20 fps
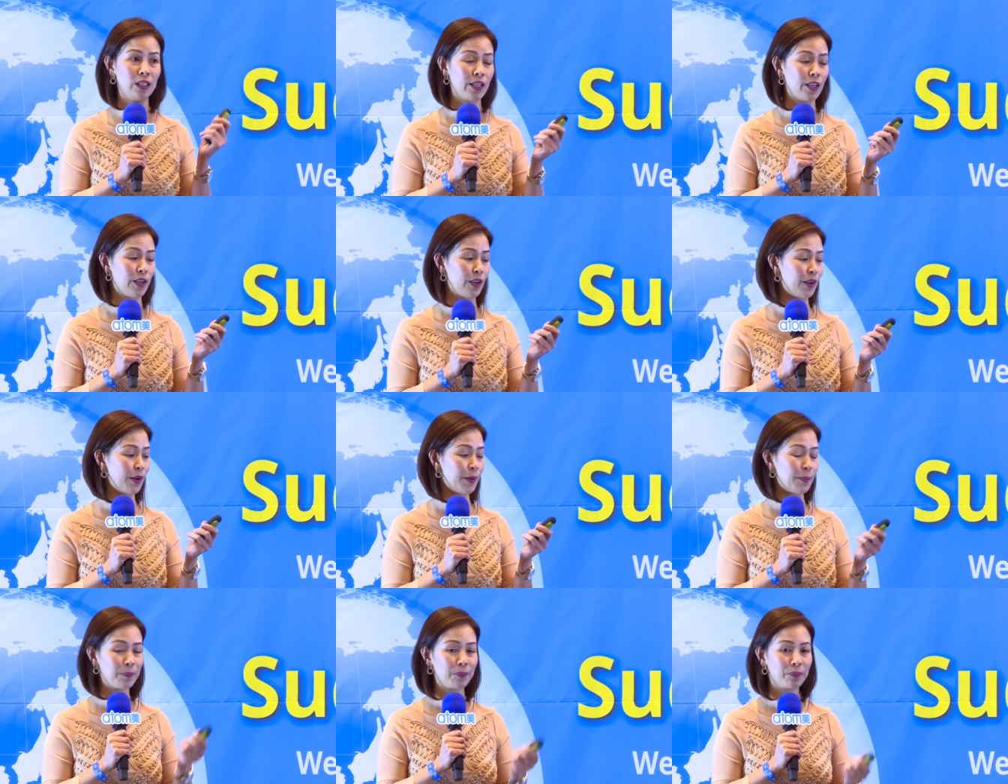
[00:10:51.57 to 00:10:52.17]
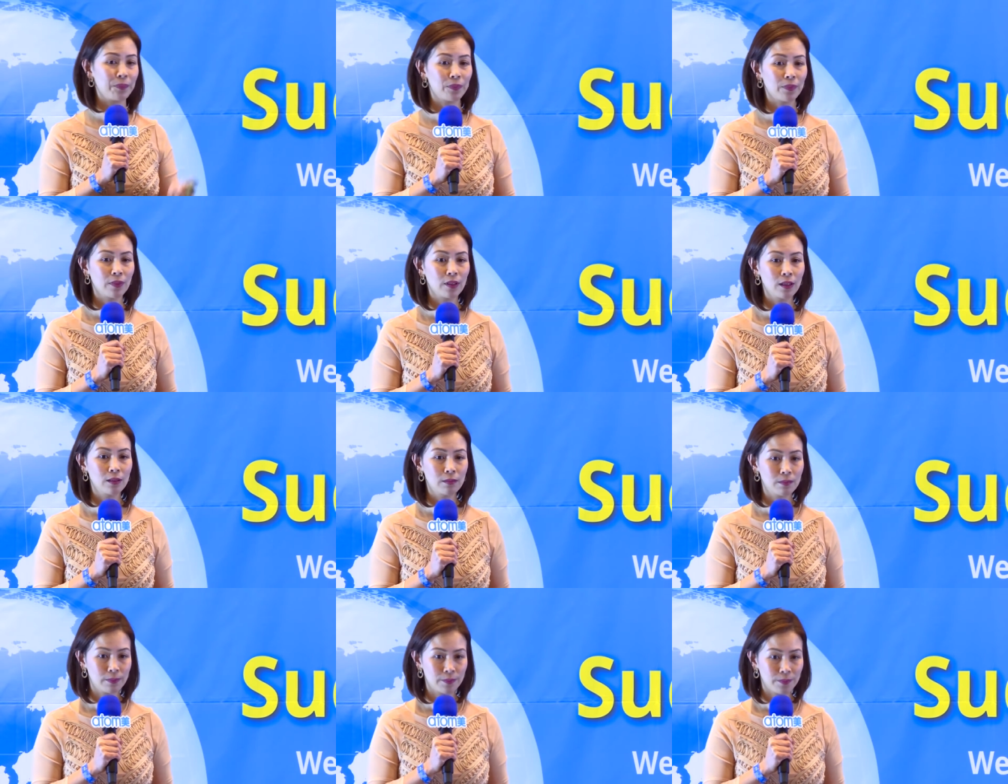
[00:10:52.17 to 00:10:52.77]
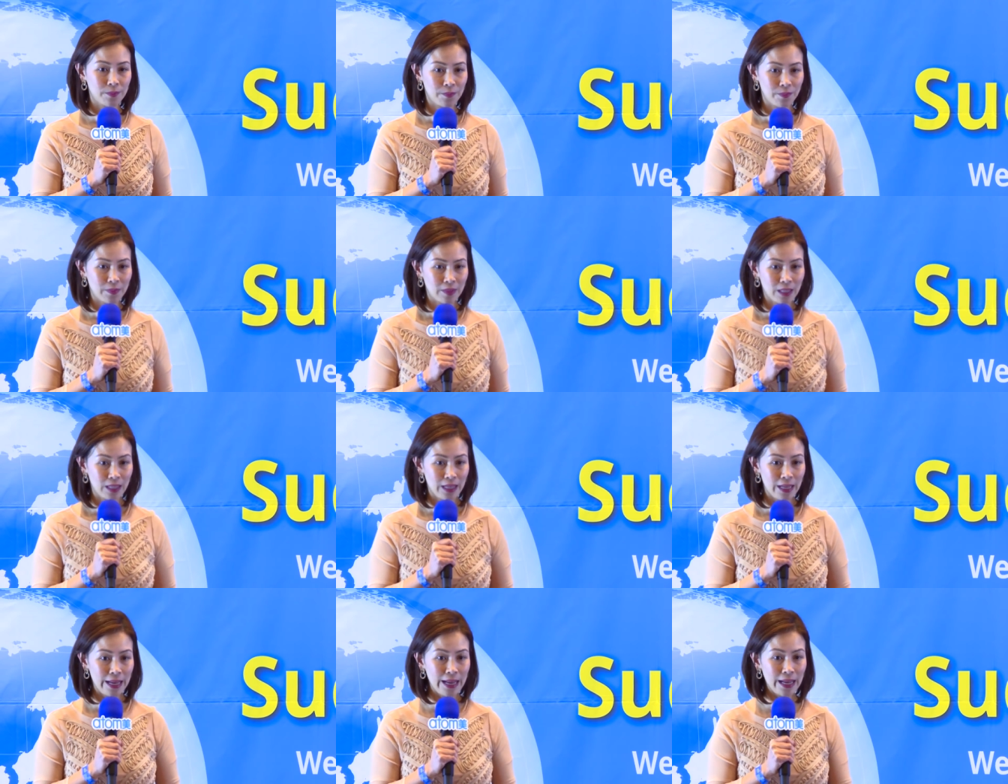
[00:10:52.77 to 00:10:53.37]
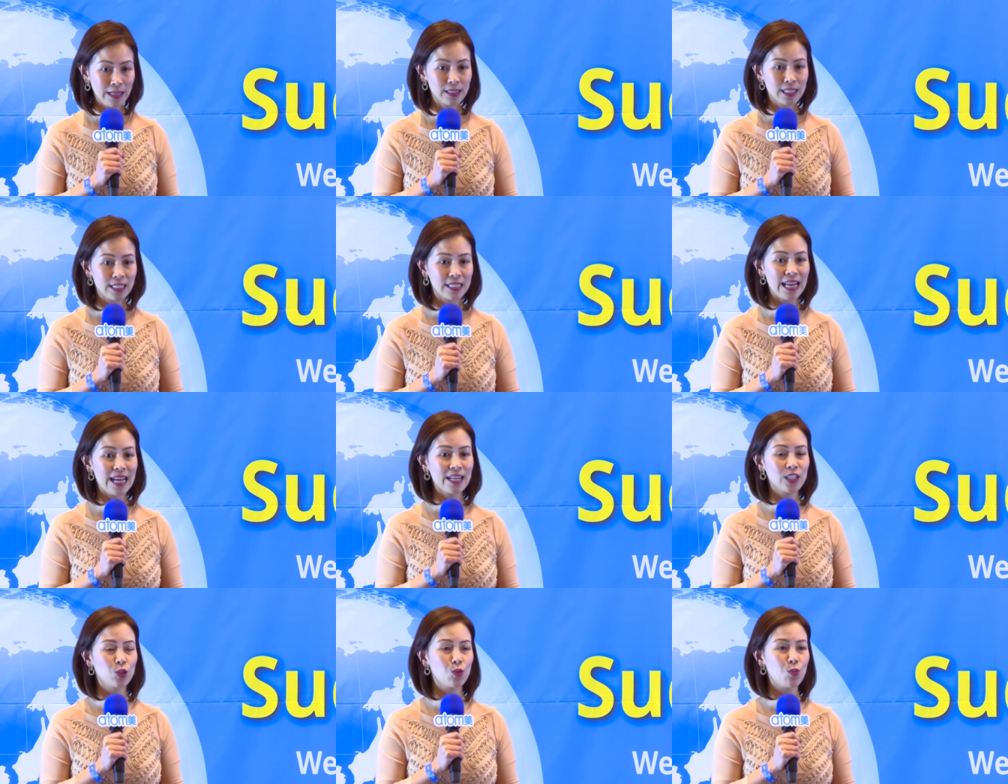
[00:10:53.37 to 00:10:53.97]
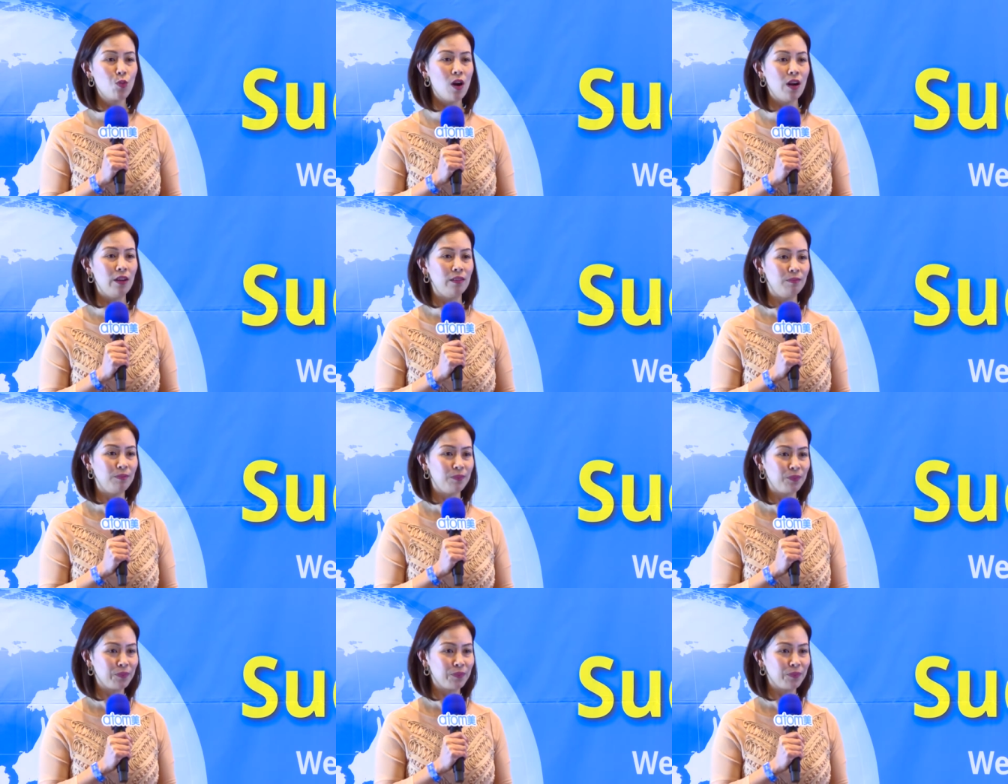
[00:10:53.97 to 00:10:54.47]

good. And the next one